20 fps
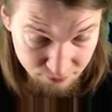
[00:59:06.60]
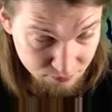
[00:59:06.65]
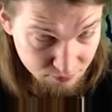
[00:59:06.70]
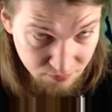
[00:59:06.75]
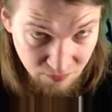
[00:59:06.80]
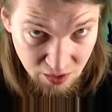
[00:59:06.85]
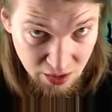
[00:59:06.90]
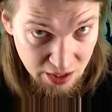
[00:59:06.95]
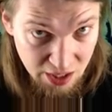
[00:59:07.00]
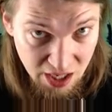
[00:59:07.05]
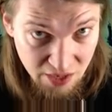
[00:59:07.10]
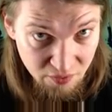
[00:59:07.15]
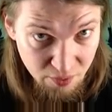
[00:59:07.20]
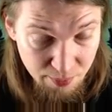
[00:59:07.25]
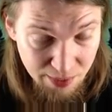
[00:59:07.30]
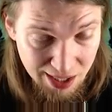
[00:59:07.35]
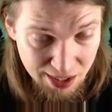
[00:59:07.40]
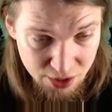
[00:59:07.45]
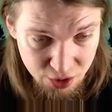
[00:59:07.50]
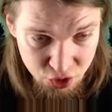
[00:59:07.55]
Never
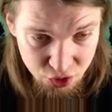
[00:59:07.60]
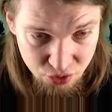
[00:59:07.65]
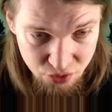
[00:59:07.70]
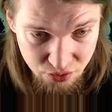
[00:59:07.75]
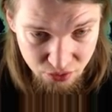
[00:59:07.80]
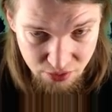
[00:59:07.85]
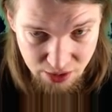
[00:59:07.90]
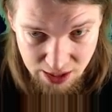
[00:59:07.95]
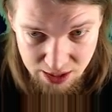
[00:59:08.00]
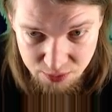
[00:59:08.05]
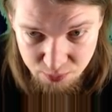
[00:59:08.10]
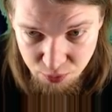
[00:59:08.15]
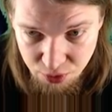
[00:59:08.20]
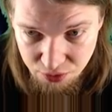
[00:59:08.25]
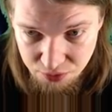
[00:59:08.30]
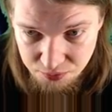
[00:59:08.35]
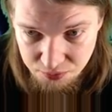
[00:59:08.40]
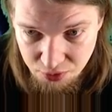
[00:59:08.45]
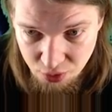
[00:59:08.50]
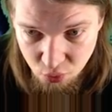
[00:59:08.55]
managed to do that, but
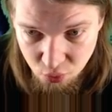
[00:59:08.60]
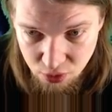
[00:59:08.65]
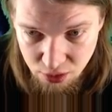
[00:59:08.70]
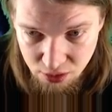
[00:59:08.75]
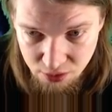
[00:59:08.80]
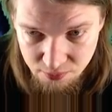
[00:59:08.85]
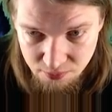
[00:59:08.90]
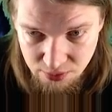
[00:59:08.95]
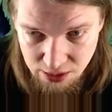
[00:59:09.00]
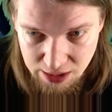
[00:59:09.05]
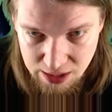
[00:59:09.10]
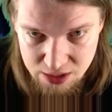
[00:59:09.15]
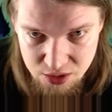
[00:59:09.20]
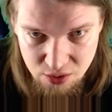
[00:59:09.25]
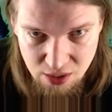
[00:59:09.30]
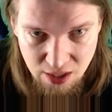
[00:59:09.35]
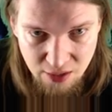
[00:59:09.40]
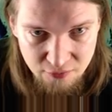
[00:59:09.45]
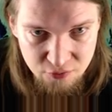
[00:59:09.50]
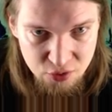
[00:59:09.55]
oh well. I guess you
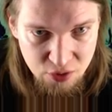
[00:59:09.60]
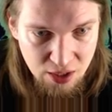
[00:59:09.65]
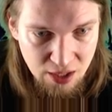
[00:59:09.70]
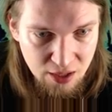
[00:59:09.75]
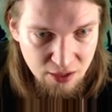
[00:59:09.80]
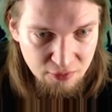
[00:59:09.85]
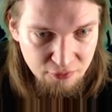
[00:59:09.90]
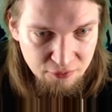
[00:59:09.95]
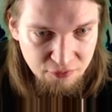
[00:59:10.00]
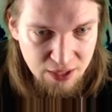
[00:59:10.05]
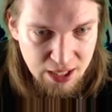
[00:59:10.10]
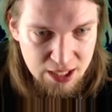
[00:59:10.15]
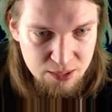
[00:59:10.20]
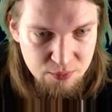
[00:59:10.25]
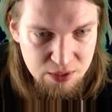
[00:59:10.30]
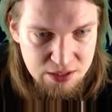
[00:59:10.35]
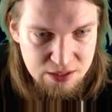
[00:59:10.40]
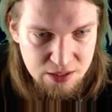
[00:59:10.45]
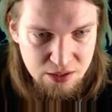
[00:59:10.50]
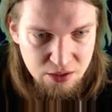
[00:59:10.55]
have to have
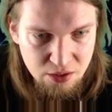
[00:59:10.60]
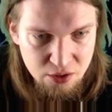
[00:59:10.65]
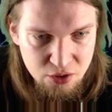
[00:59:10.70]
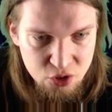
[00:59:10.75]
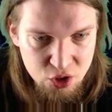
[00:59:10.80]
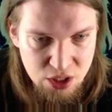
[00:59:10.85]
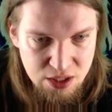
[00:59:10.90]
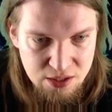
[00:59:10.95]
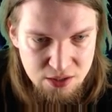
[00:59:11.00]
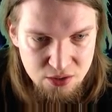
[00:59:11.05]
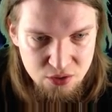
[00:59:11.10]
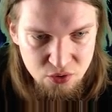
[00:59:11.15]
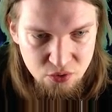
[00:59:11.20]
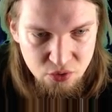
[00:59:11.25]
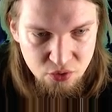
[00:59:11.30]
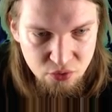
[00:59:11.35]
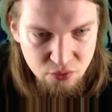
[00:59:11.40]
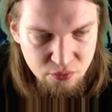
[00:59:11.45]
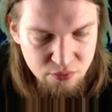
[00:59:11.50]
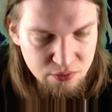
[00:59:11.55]
enemies that are adjacent to
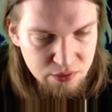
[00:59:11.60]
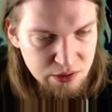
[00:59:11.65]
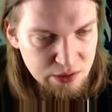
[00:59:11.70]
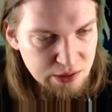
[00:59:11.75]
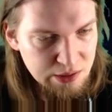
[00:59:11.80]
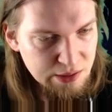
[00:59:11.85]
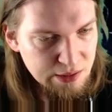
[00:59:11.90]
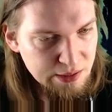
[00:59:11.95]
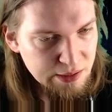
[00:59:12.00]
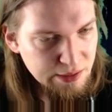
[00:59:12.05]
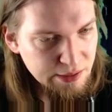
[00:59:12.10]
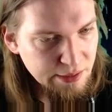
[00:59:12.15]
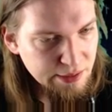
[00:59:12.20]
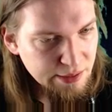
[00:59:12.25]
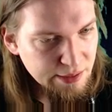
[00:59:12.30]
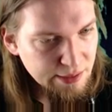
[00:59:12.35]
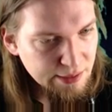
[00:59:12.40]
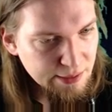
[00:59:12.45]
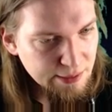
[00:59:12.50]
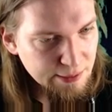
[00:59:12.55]
you.
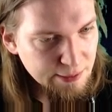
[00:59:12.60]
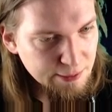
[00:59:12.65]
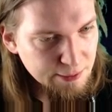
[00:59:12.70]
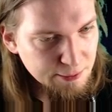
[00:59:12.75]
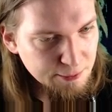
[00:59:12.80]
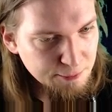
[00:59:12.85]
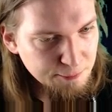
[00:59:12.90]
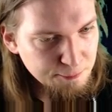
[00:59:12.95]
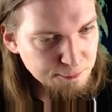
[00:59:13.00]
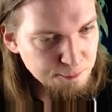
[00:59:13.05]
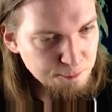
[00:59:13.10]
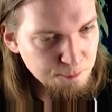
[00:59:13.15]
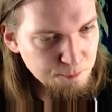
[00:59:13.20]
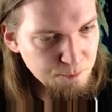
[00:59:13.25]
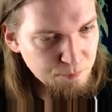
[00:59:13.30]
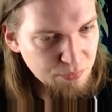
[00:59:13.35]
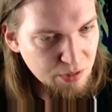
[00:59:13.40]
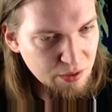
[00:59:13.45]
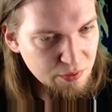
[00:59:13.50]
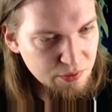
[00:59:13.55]
Um,
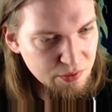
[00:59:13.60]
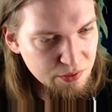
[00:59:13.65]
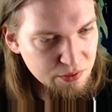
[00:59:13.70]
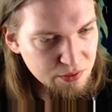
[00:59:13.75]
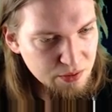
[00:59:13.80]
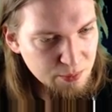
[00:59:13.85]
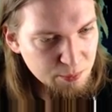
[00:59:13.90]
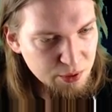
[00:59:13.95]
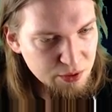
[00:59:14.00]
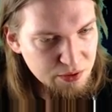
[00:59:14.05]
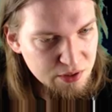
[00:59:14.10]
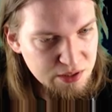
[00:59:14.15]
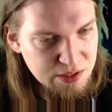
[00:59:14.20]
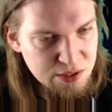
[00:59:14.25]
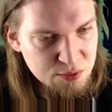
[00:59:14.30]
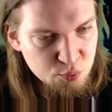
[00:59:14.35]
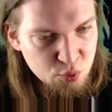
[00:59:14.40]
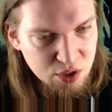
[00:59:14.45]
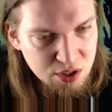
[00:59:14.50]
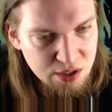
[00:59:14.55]
and but this is
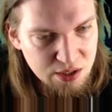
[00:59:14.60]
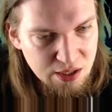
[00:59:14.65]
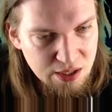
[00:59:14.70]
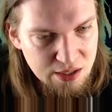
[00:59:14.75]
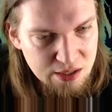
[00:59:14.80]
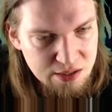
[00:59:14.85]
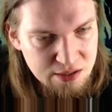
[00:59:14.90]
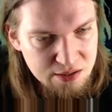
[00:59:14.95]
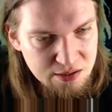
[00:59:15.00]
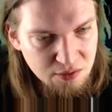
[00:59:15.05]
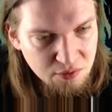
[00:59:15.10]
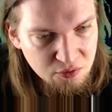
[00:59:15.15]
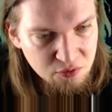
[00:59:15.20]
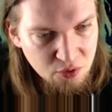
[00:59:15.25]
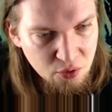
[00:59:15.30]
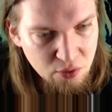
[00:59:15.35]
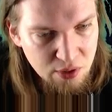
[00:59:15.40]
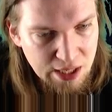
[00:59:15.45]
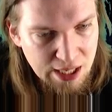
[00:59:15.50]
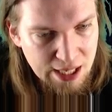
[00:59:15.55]
pretty nice.
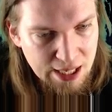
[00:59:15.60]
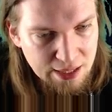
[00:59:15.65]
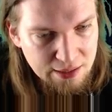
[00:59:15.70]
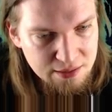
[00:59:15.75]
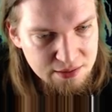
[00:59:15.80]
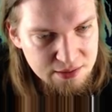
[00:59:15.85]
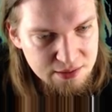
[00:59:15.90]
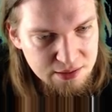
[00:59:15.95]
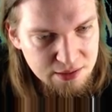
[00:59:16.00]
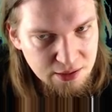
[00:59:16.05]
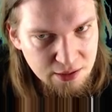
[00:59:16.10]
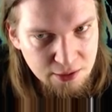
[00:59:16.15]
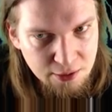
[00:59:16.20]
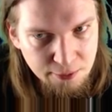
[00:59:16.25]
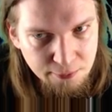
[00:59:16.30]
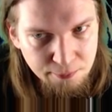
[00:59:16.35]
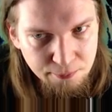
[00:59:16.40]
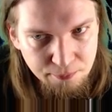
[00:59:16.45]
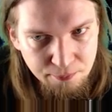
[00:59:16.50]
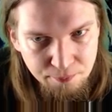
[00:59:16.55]
Throw an axe.
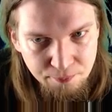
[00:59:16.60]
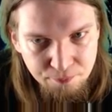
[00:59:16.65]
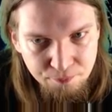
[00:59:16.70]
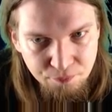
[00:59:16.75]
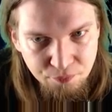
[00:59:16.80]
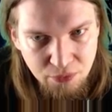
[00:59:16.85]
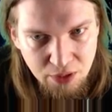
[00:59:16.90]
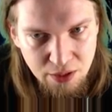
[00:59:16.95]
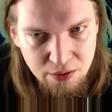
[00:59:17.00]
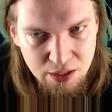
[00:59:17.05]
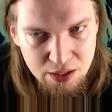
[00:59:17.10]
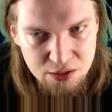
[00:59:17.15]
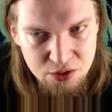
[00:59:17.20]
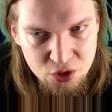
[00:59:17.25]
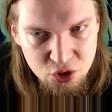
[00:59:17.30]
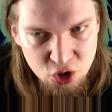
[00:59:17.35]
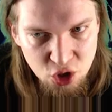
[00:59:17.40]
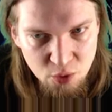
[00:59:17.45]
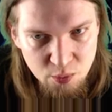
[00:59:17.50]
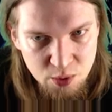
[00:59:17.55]
Um... And that is
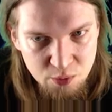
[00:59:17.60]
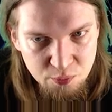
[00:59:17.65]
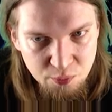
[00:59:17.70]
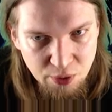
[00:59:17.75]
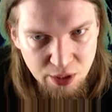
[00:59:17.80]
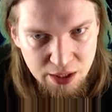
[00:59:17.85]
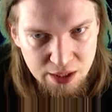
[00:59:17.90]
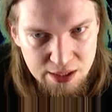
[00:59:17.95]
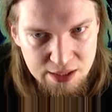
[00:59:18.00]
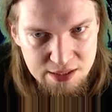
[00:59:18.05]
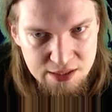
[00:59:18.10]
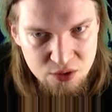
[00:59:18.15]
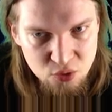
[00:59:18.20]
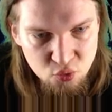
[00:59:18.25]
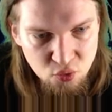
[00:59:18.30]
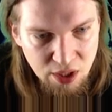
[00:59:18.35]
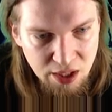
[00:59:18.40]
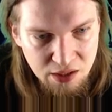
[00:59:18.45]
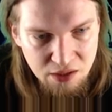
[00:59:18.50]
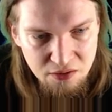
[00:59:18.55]
determined by
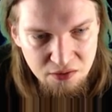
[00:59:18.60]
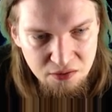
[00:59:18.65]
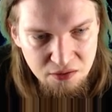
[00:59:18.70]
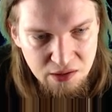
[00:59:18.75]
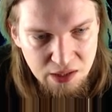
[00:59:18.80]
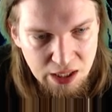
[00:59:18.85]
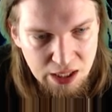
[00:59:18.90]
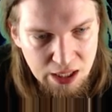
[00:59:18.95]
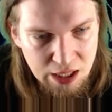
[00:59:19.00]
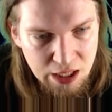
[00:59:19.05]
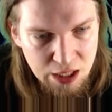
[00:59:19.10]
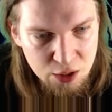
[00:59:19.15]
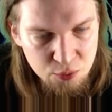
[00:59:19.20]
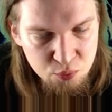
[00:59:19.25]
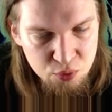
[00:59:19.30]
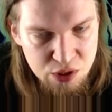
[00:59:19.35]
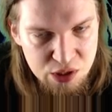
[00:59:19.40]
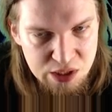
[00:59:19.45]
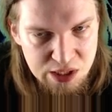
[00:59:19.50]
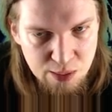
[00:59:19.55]
strength and
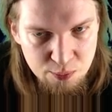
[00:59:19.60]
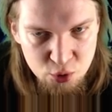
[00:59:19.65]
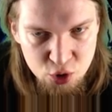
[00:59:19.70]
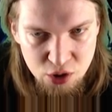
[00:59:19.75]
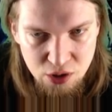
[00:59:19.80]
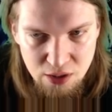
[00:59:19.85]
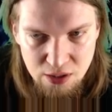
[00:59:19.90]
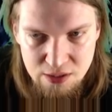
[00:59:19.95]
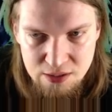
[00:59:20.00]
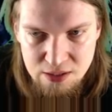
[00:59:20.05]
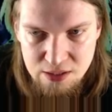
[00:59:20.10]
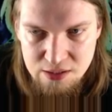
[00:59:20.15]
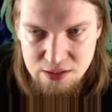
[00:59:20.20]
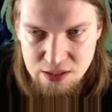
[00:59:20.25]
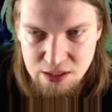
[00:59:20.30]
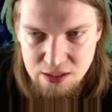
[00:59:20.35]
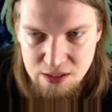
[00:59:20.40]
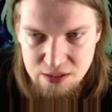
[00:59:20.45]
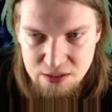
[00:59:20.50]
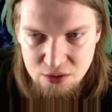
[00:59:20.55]
perception. And since
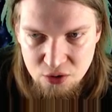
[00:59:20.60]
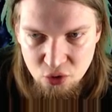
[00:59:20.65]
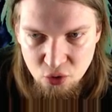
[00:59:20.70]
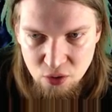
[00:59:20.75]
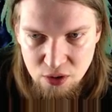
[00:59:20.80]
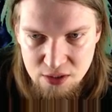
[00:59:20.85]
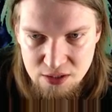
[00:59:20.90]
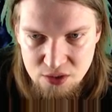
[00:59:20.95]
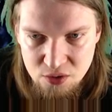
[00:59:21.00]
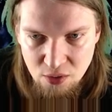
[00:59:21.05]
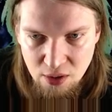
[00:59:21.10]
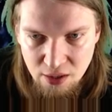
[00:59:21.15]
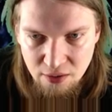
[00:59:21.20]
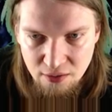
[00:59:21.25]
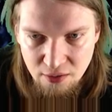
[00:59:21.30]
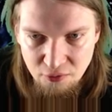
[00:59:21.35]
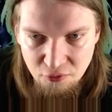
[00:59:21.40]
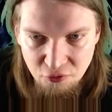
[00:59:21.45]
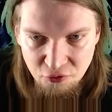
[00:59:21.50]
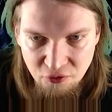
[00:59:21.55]
he's good at strength
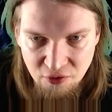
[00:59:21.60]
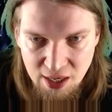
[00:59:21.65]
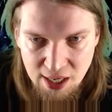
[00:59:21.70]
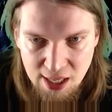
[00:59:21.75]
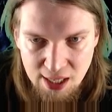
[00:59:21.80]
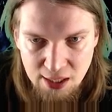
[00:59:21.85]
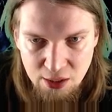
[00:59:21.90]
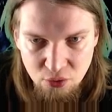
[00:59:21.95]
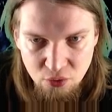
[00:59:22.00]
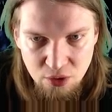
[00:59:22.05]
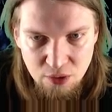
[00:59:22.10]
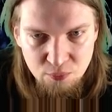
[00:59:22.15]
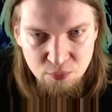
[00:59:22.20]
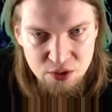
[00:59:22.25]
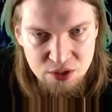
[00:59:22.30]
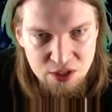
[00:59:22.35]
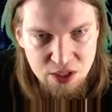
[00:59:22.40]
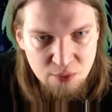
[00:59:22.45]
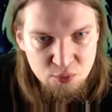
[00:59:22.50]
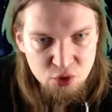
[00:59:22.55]
and fairly good at
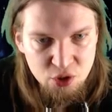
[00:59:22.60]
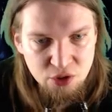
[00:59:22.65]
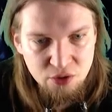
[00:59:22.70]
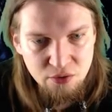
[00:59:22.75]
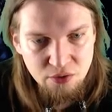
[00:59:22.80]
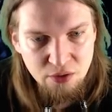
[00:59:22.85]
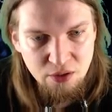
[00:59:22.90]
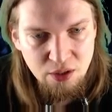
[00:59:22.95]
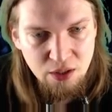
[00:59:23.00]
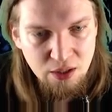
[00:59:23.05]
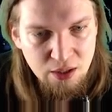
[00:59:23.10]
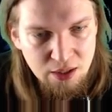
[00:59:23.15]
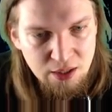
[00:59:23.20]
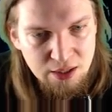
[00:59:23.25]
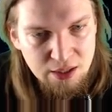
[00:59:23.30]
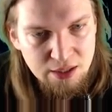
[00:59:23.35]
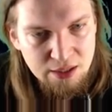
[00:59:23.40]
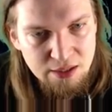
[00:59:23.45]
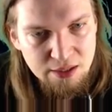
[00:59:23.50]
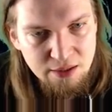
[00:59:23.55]
perception,
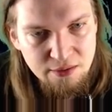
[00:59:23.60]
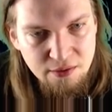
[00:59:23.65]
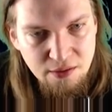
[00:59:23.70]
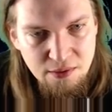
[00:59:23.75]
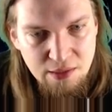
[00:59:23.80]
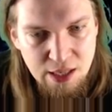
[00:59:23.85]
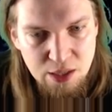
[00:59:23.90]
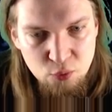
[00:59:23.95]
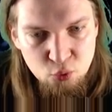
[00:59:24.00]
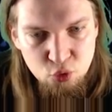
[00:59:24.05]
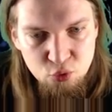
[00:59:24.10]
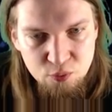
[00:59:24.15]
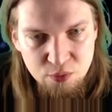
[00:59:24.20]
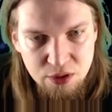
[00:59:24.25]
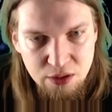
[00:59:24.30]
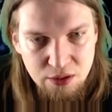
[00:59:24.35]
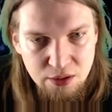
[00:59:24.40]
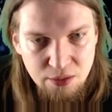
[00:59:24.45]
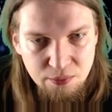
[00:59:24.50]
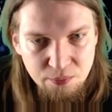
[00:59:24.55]
I think that would be
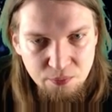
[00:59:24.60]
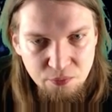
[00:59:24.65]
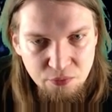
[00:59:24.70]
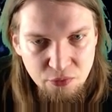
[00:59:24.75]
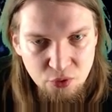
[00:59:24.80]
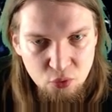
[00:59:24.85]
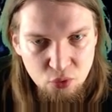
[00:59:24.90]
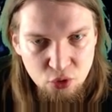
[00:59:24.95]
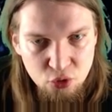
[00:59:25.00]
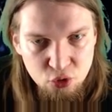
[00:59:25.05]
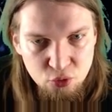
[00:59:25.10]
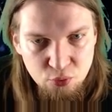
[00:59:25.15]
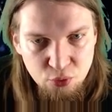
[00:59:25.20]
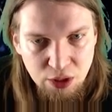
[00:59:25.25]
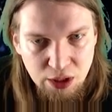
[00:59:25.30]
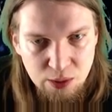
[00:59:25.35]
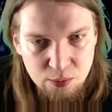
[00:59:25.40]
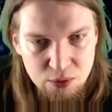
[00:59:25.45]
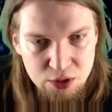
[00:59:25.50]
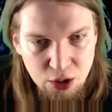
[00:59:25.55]
the, the road to bring
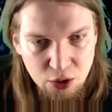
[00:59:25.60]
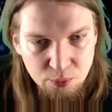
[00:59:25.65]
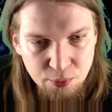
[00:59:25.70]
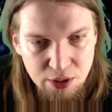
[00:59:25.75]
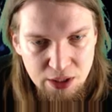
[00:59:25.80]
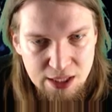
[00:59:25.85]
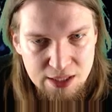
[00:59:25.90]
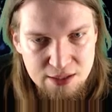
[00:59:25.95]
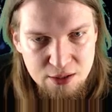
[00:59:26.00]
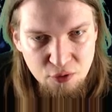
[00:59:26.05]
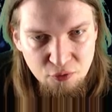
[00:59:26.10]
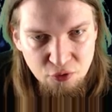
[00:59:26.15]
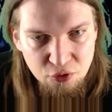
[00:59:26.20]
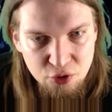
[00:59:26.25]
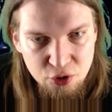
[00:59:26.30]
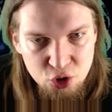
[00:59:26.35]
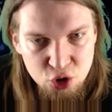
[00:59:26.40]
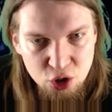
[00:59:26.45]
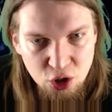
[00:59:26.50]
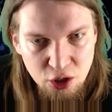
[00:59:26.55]
him down. But let's go for the
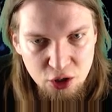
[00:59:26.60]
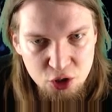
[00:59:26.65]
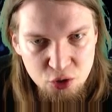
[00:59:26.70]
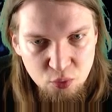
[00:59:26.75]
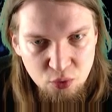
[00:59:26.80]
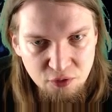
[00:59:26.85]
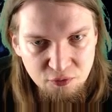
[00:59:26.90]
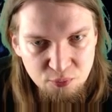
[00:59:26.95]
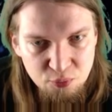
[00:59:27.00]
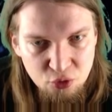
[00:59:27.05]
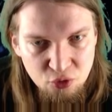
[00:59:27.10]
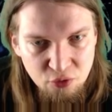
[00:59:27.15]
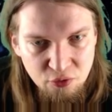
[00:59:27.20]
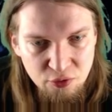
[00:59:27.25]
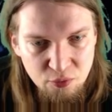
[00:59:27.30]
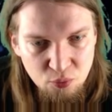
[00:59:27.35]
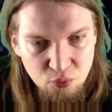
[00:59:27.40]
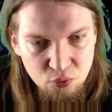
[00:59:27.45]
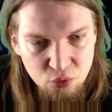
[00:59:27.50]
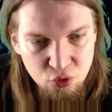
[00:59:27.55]
charge. It would have
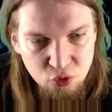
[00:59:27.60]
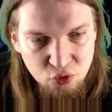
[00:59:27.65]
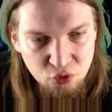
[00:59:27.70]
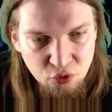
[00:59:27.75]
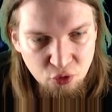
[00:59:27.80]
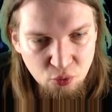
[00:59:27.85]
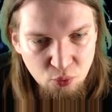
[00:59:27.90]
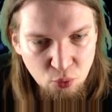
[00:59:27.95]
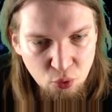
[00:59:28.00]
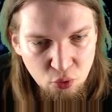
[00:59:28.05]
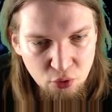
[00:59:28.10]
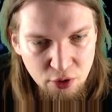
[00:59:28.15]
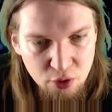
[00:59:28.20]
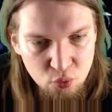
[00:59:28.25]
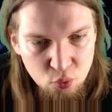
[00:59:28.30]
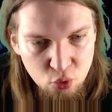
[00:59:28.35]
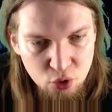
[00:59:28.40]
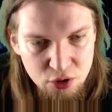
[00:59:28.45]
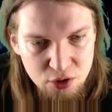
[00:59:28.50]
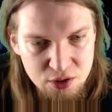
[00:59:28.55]
proven useful more than
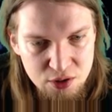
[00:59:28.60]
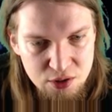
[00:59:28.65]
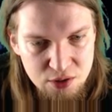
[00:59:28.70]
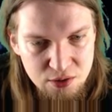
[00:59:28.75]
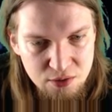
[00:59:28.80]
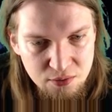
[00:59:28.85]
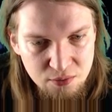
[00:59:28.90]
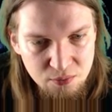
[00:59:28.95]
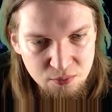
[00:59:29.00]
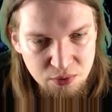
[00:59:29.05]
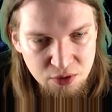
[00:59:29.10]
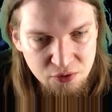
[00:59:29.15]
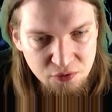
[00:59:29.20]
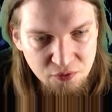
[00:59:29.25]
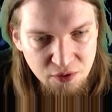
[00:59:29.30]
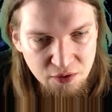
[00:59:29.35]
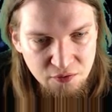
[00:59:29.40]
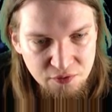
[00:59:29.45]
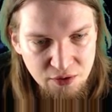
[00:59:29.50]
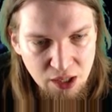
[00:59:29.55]
once. Plus
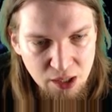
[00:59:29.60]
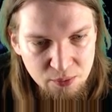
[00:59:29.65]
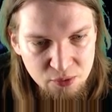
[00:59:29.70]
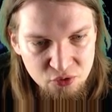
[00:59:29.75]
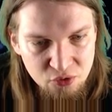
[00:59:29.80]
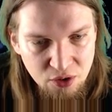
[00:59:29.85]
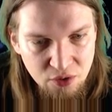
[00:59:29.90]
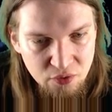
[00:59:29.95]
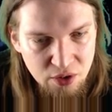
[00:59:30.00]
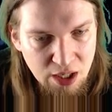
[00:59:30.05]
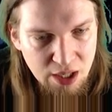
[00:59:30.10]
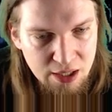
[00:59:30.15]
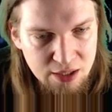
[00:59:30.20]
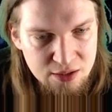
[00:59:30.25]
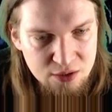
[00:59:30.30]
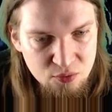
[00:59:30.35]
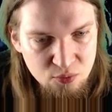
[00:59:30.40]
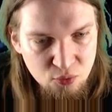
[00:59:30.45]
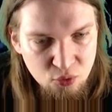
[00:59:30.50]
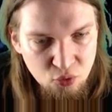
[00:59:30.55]
five damage for every hex
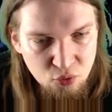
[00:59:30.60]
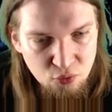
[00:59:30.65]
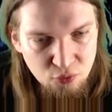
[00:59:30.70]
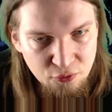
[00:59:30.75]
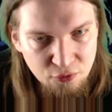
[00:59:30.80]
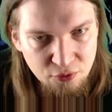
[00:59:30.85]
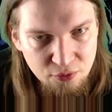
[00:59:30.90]
you move.